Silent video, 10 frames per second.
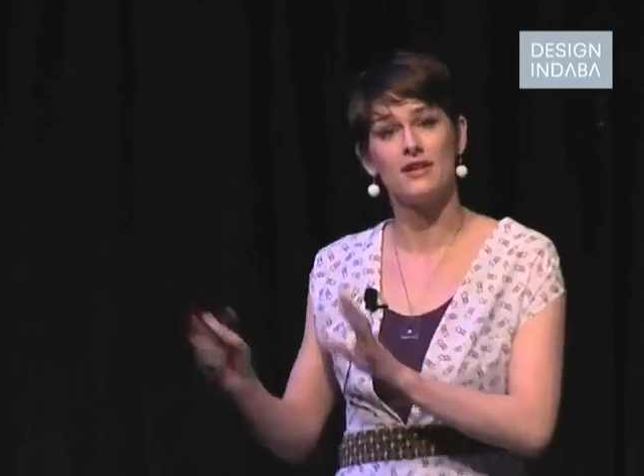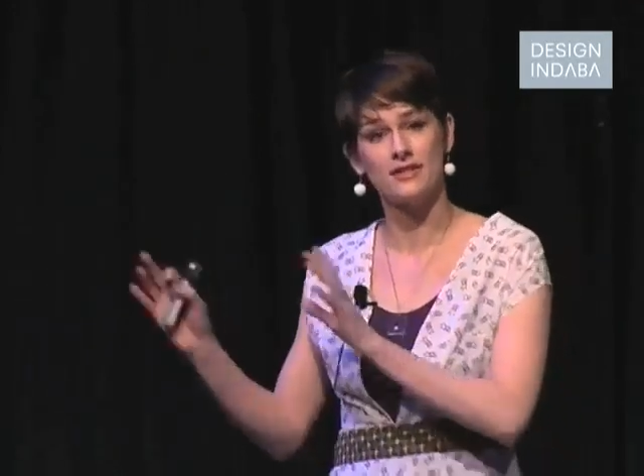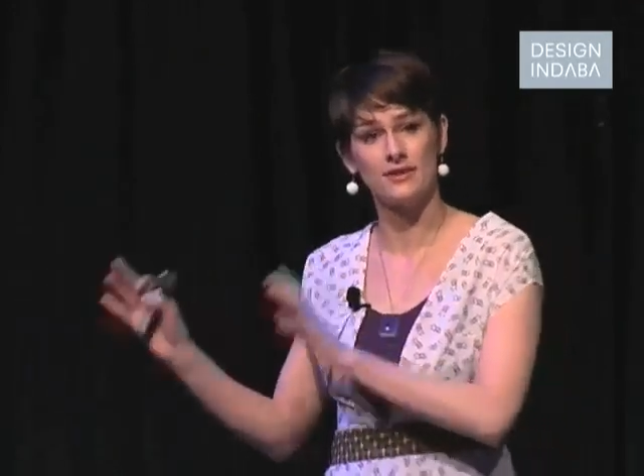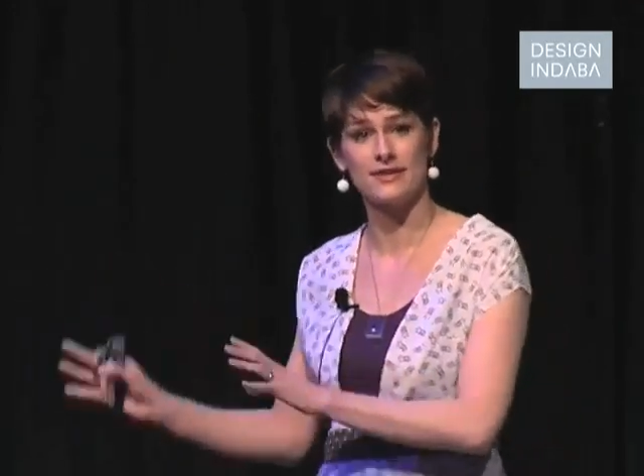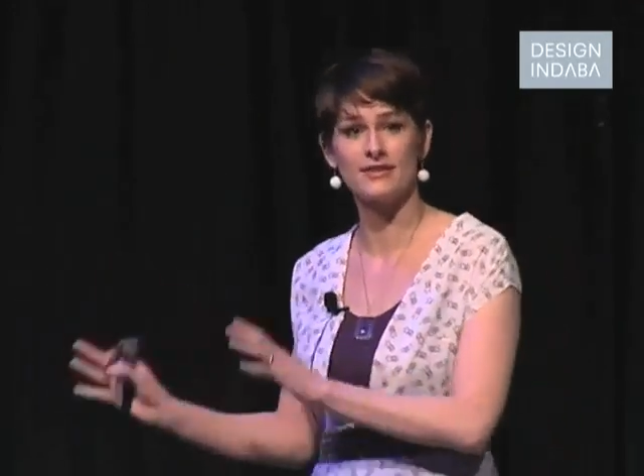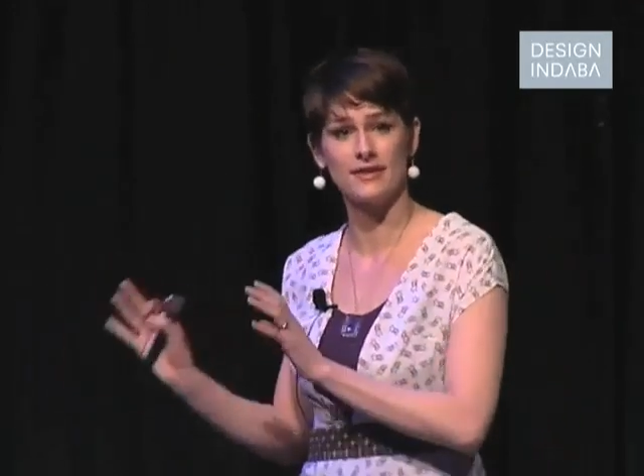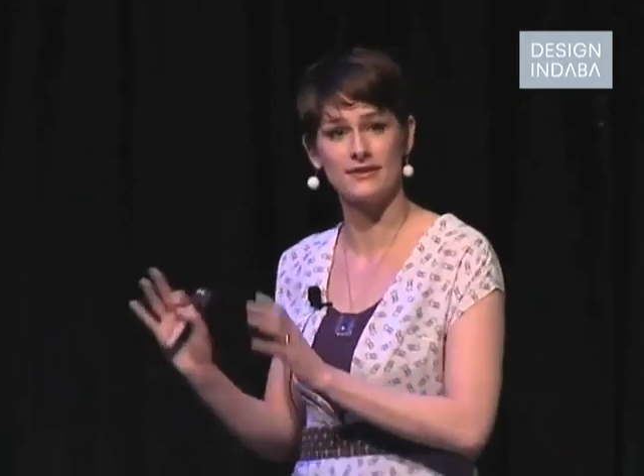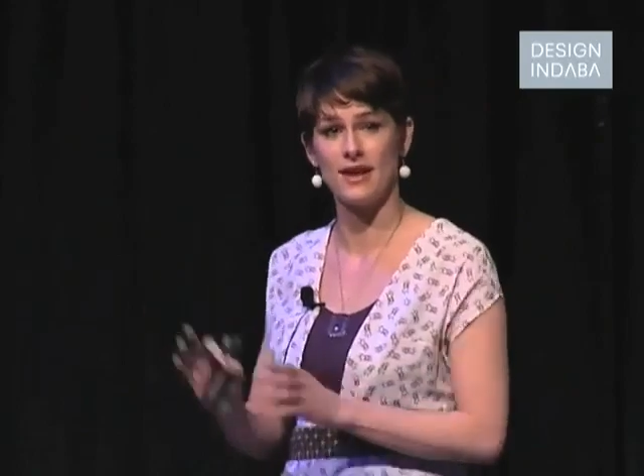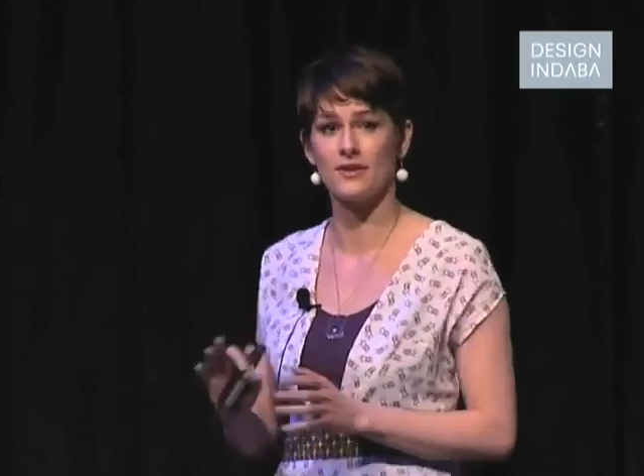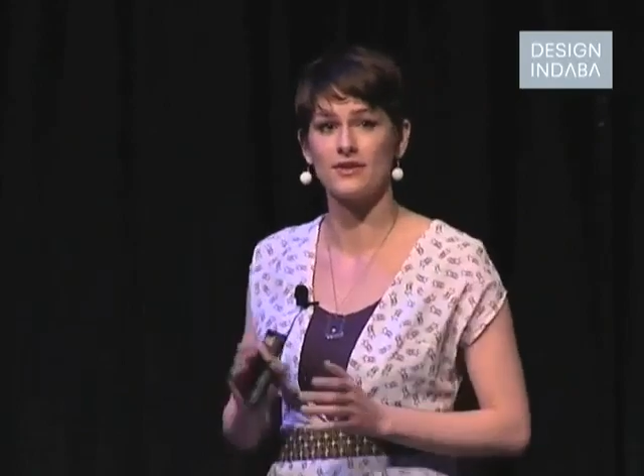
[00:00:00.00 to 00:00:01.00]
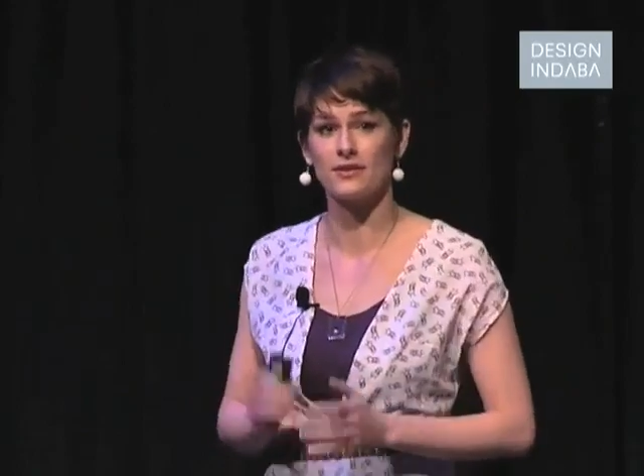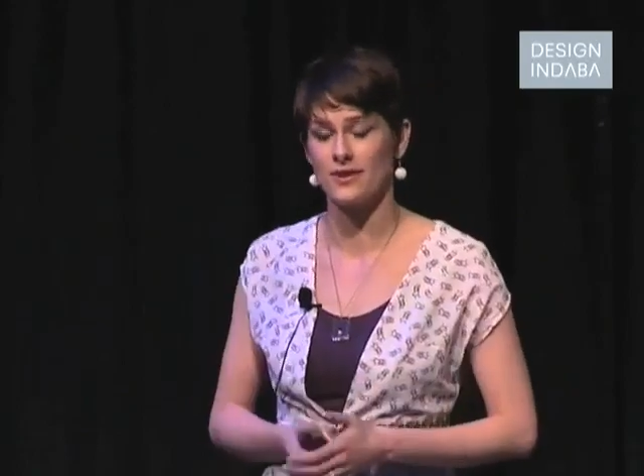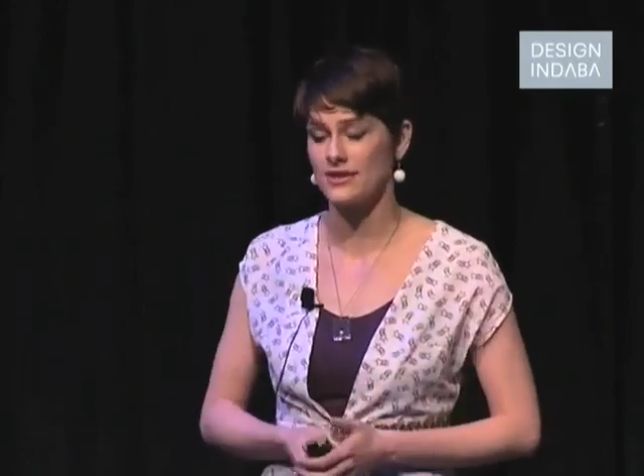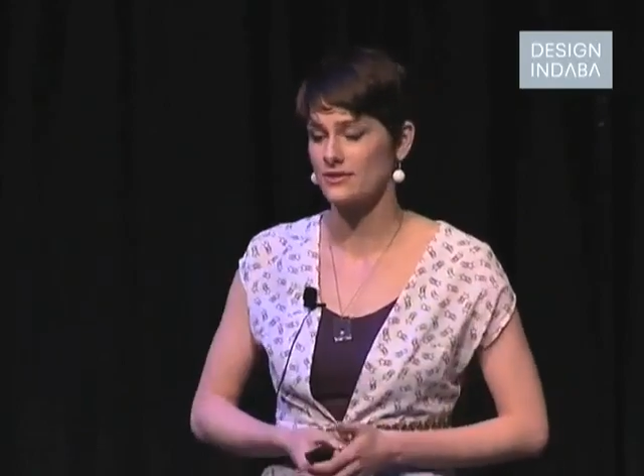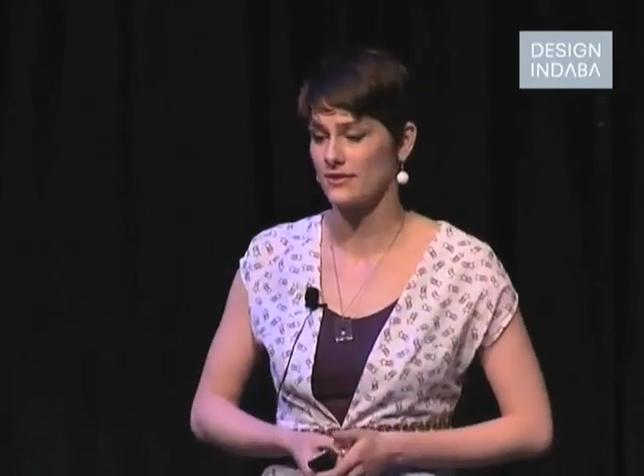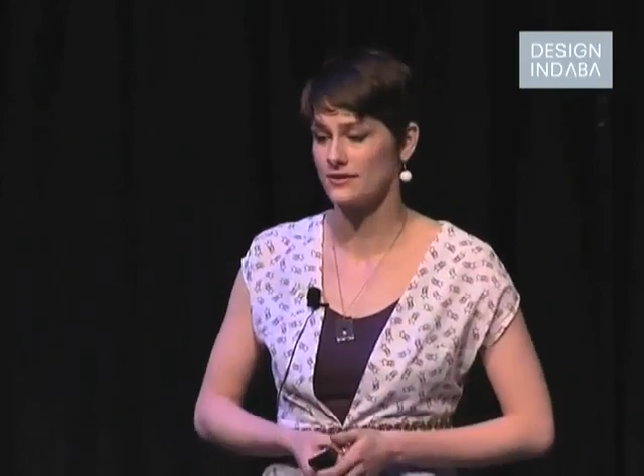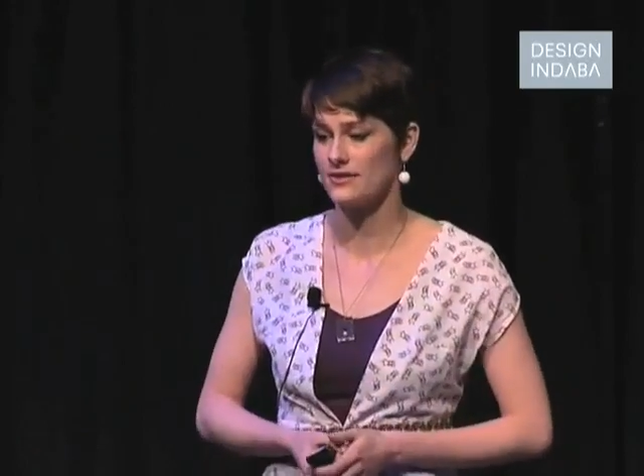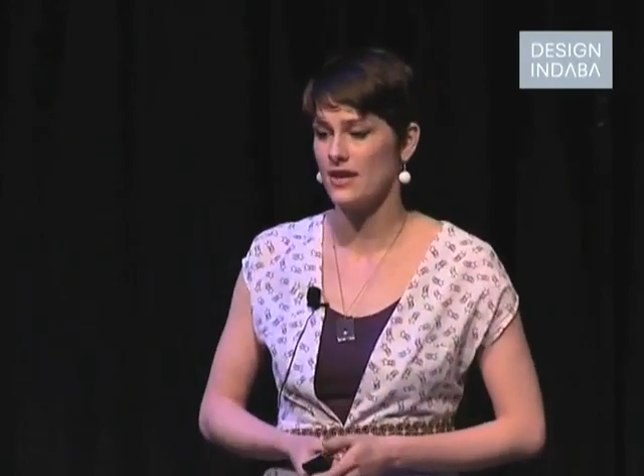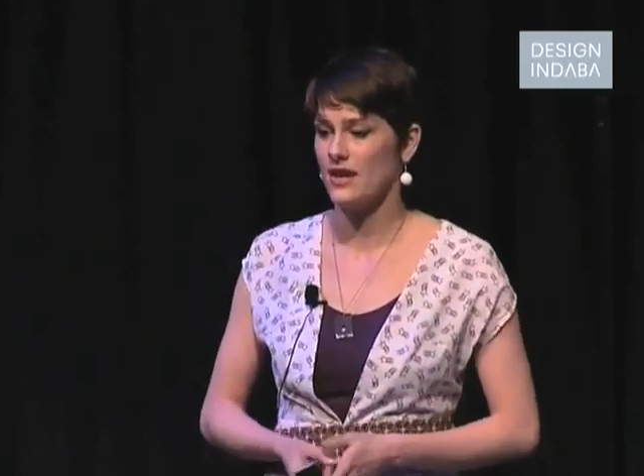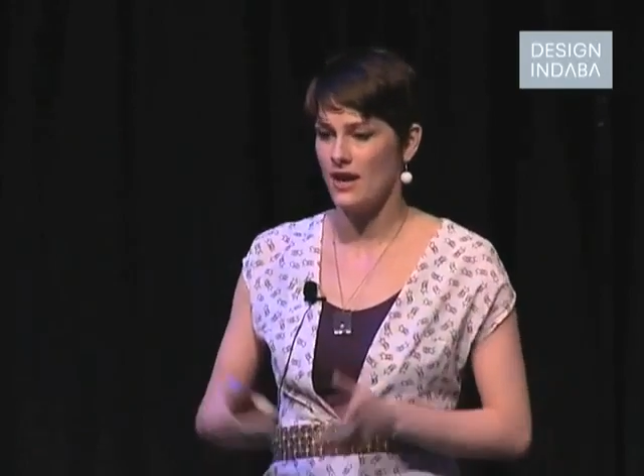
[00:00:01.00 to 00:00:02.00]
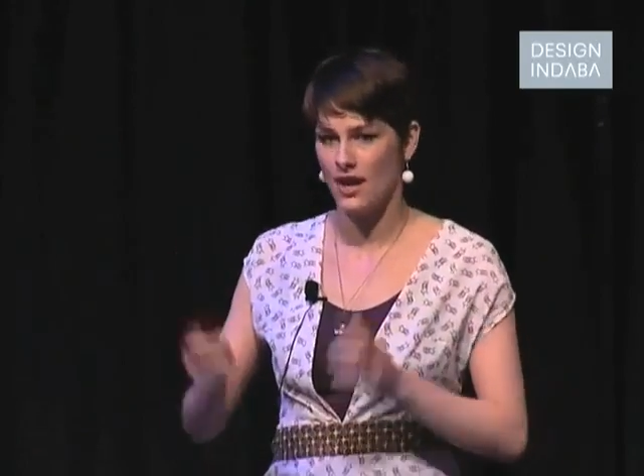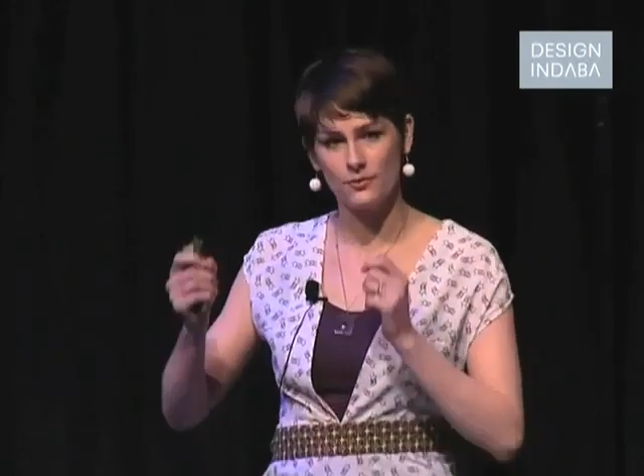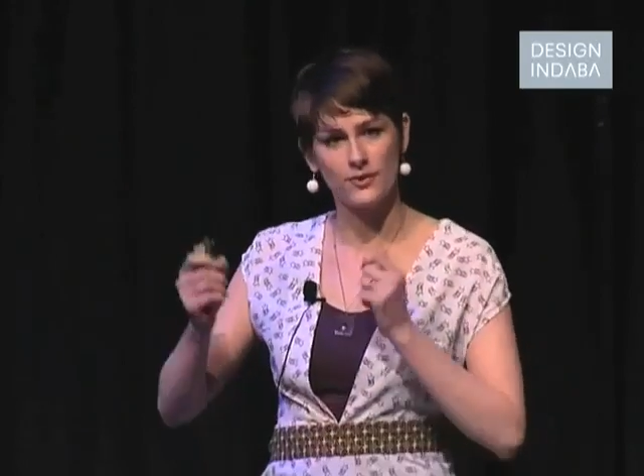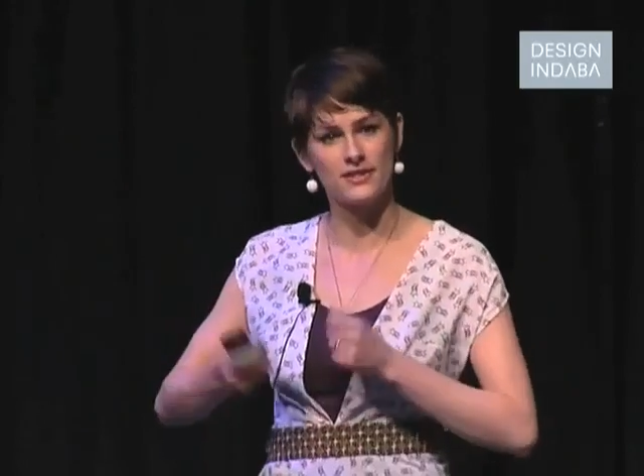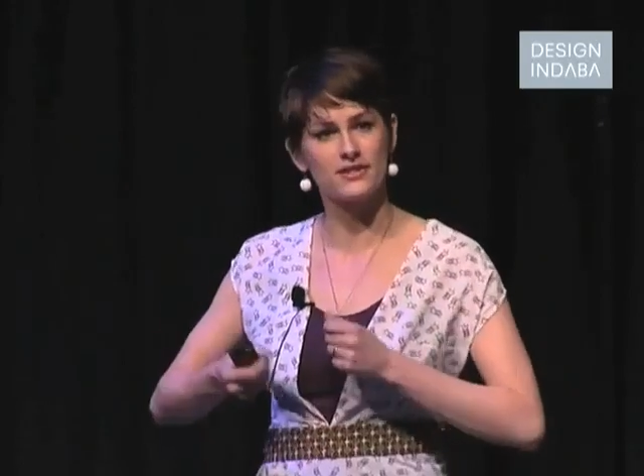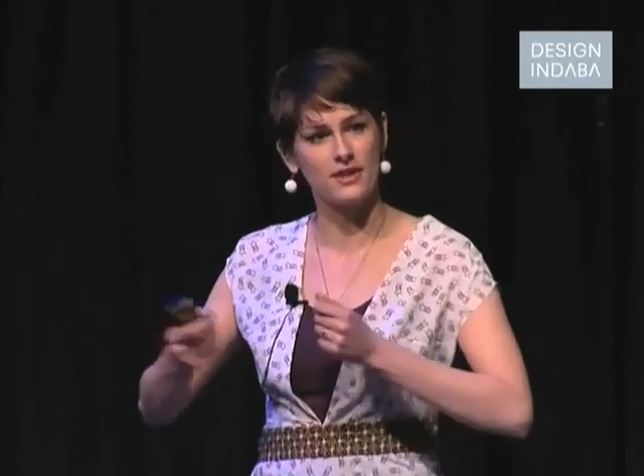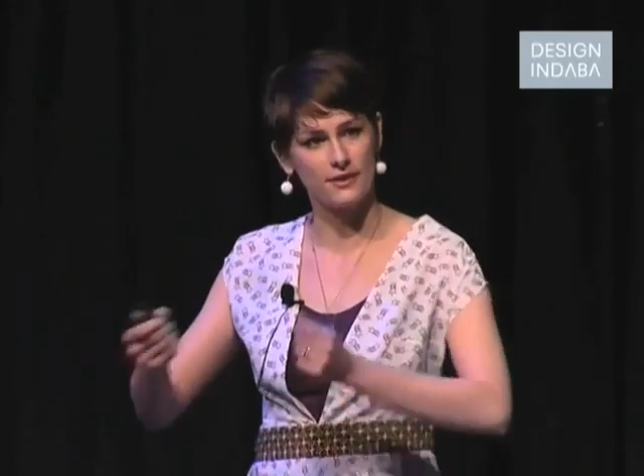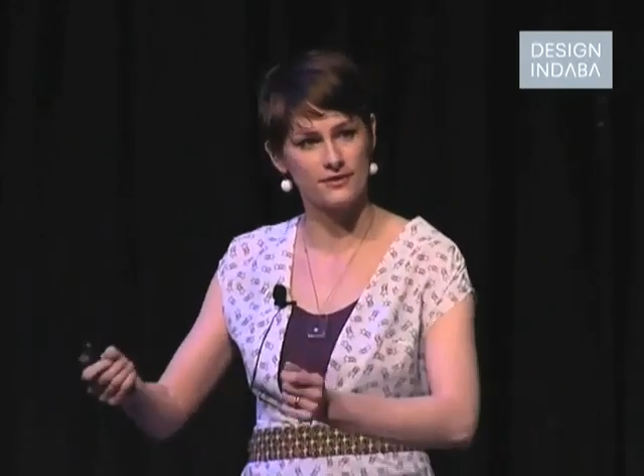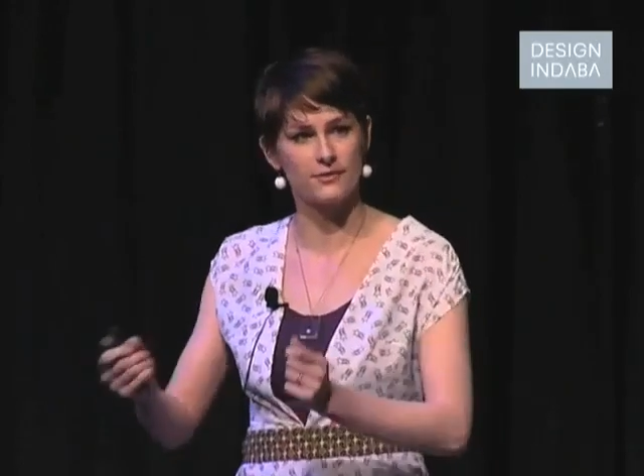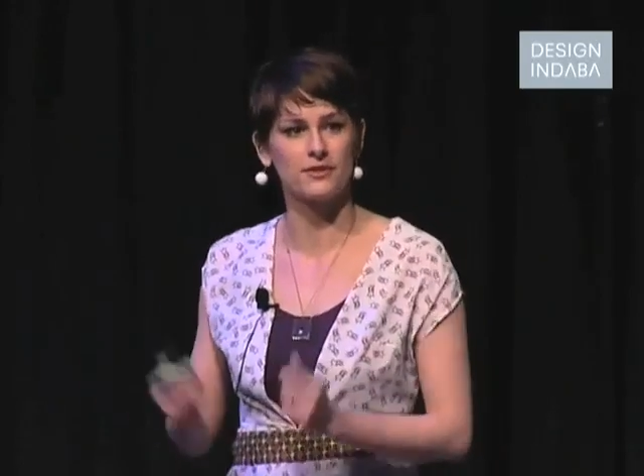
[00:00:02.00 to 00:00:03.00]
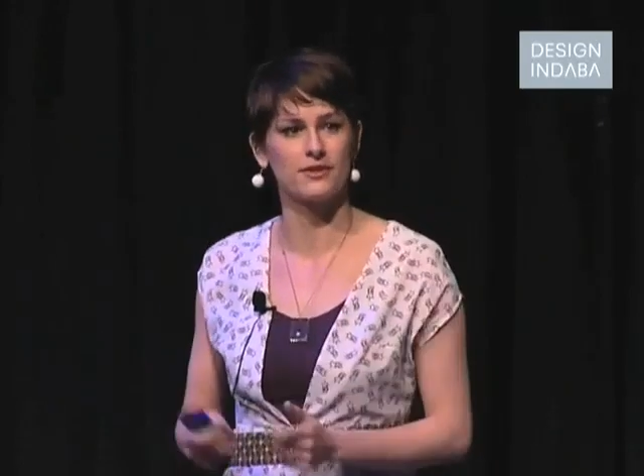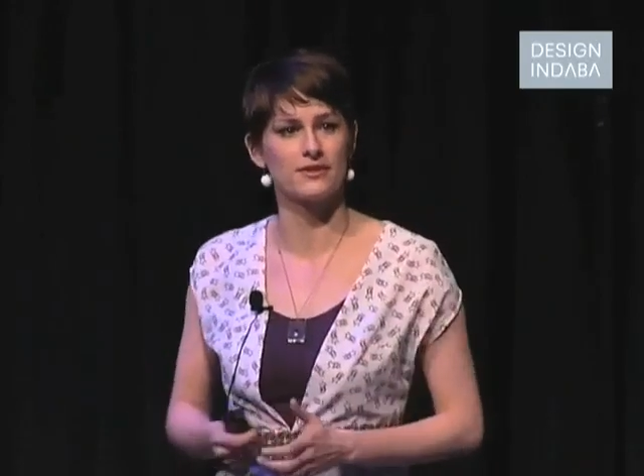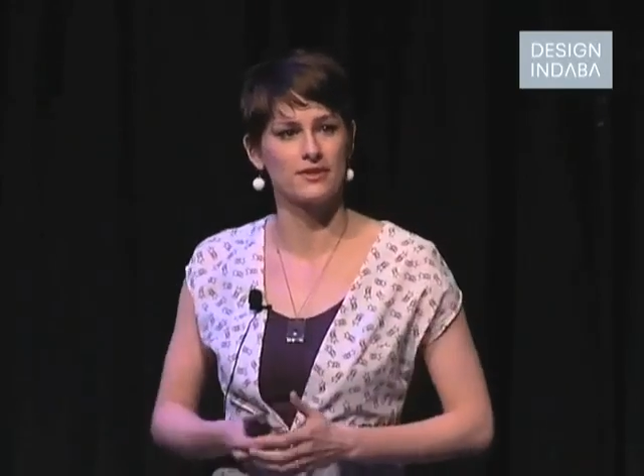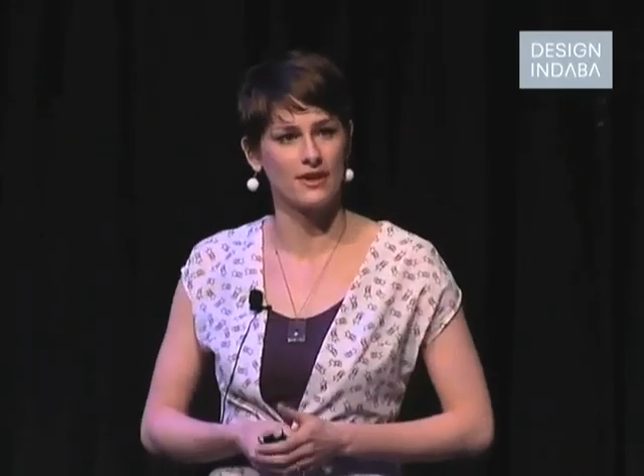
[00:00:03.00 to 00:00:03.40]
So they sat down in the restaurant and we served them certain